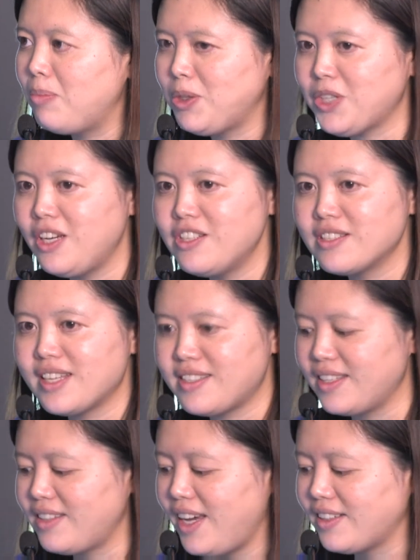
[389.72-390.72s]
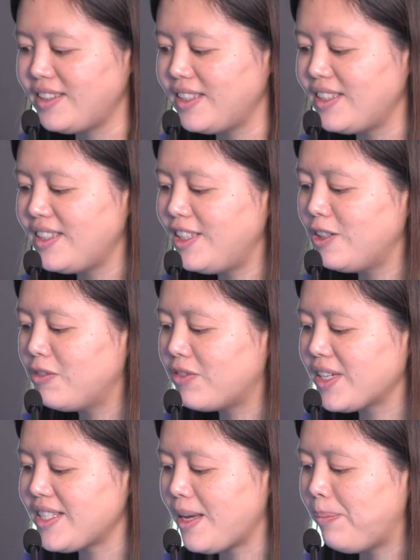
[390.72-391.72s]
of mutations that's detected. For
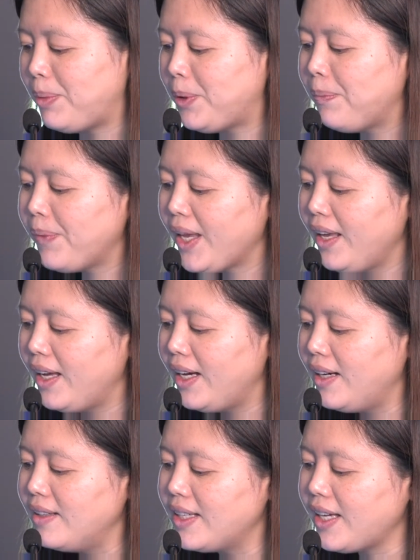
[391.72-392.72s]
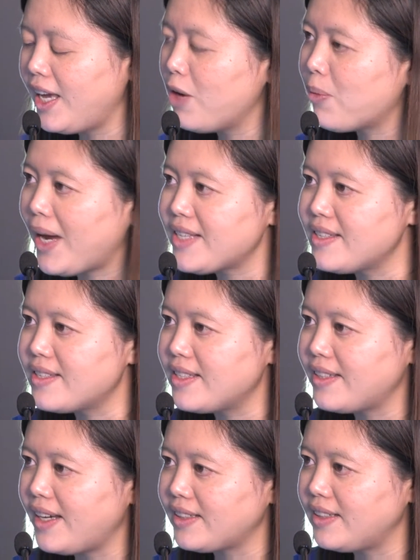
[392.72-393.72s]
example, the KRAS is
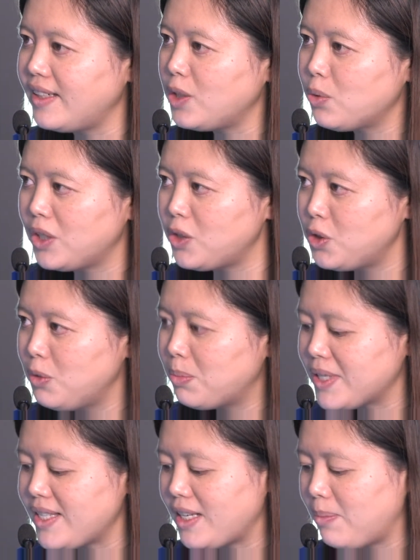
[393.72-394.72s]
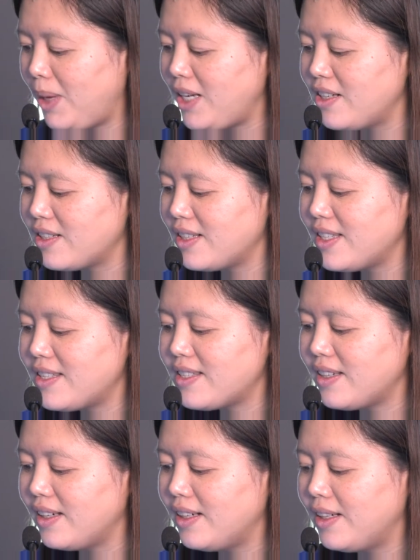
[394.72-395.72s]
detected in 22% of
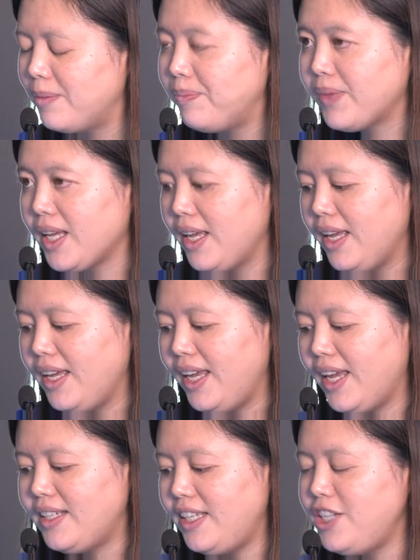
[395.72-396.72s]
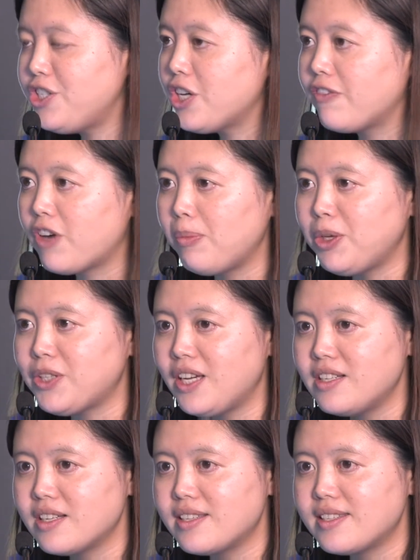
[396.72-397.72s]
patients, and EGFR
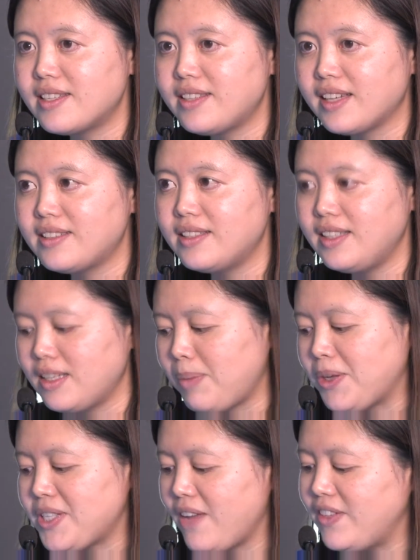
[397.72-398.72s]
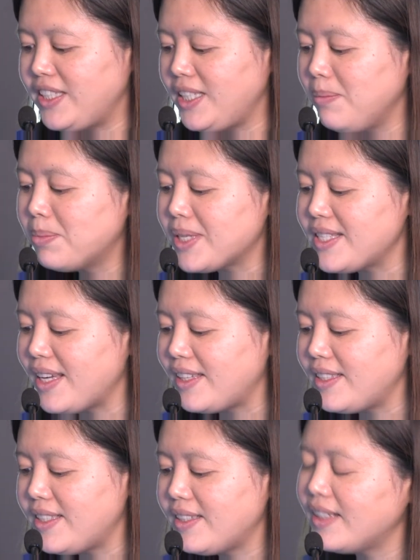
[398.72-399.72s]
mutation is detected in about
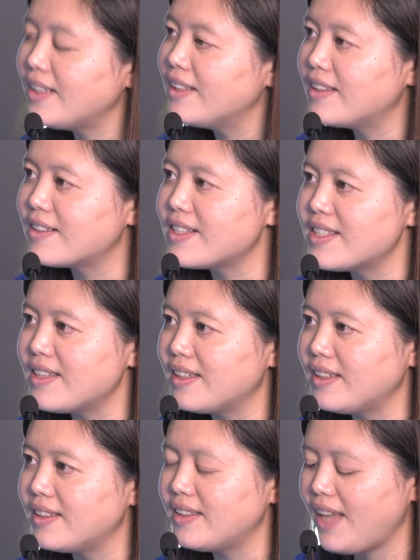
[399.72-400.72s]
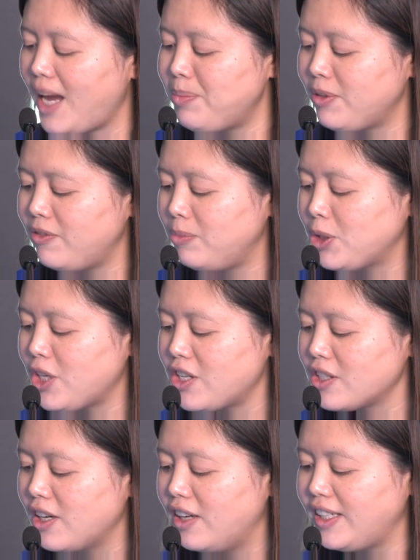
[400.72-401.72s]
17%. There's a type of
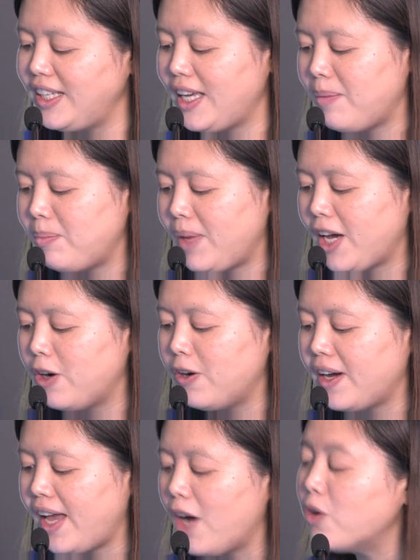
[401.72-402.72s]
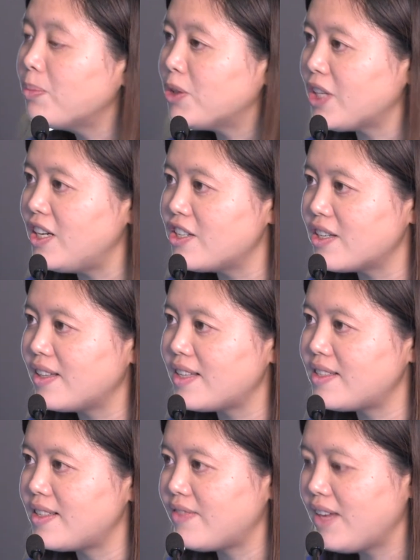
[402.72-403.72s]
mutation called EML-ALK mutation
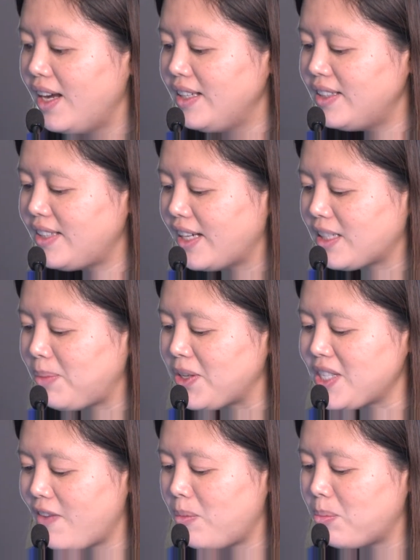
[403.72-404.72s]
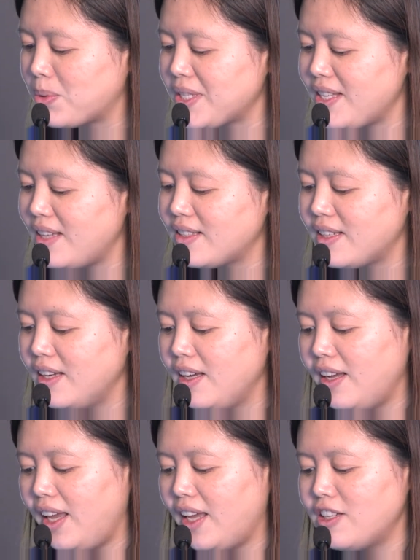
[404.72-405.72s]
that's detected about 7%.
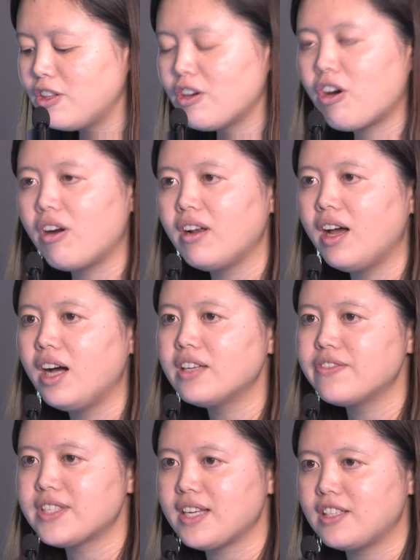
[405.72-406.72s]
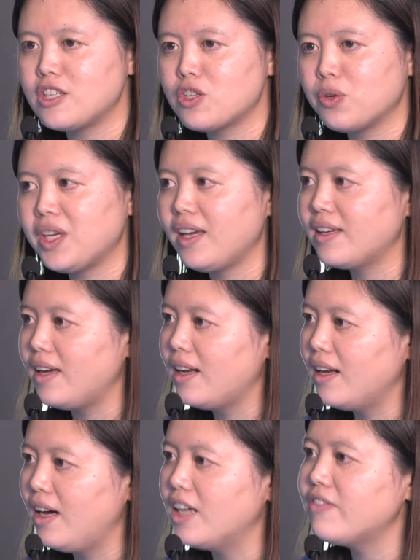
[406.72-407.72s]
And there are a lot of studies looking at a
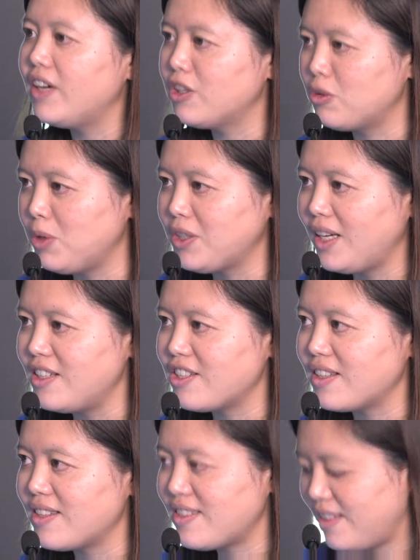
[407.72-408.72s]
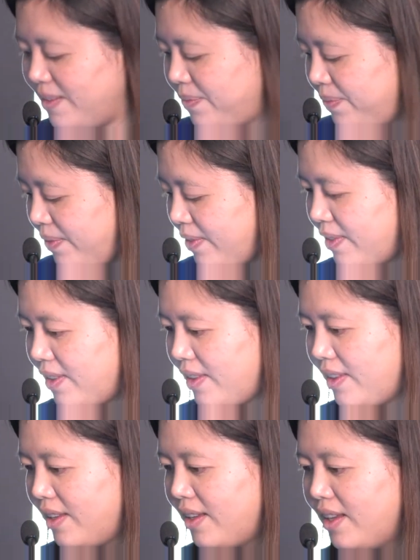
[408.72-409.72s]
lot of other mutations.
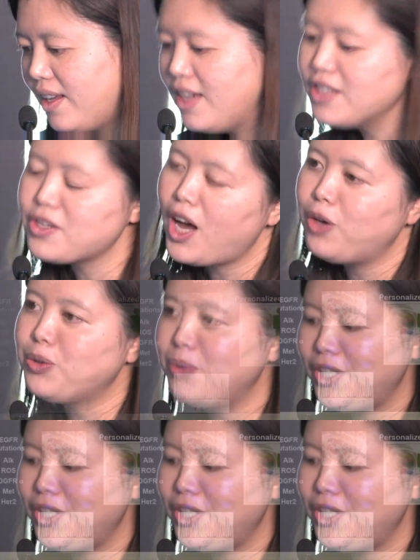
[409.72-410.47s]
So how do we